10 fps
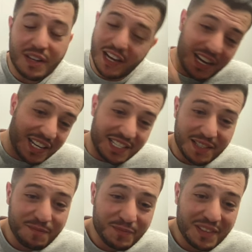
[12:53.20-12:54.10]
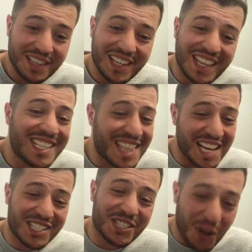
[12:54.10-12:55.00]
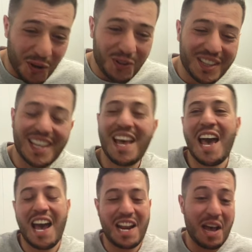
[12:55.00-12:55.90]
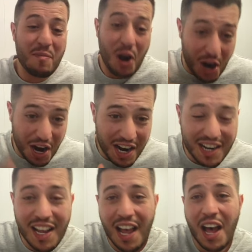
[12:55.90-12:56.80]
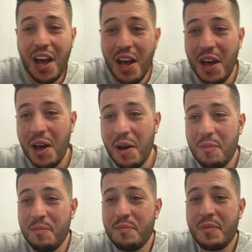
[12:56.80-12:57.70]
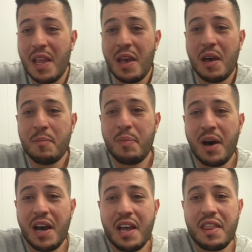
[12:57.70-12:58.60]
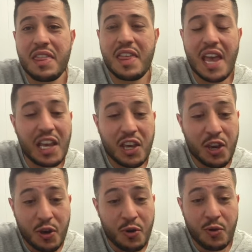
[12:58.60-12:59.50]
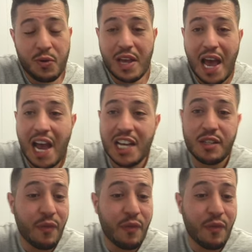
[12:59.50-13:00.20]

because this thing sold and I'm hurt. Um, but thank you guys